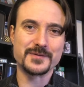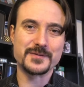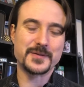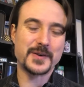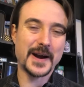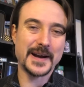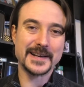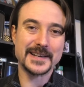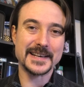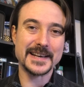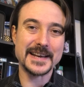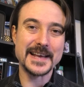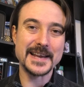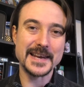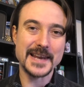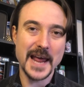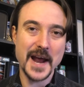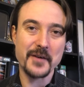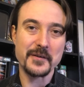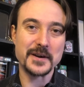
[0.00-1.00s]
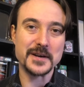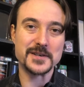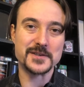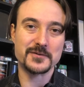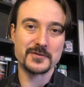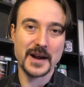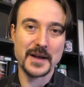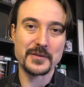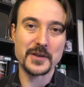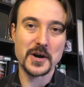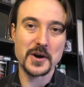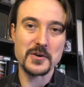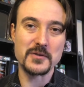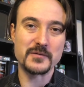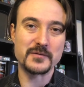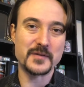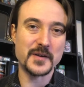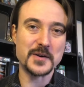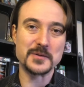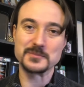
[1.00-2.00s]
frankly hilarious throughout the whole
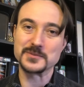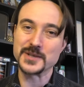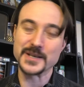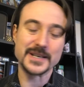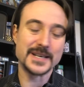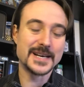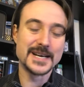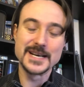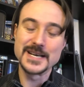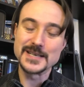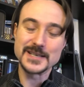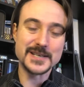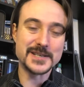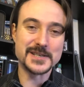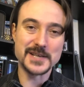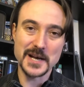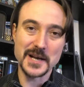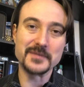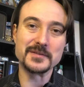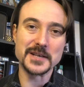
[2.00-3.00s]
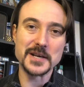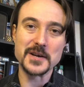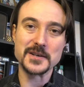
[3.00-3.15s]
film. She deserved the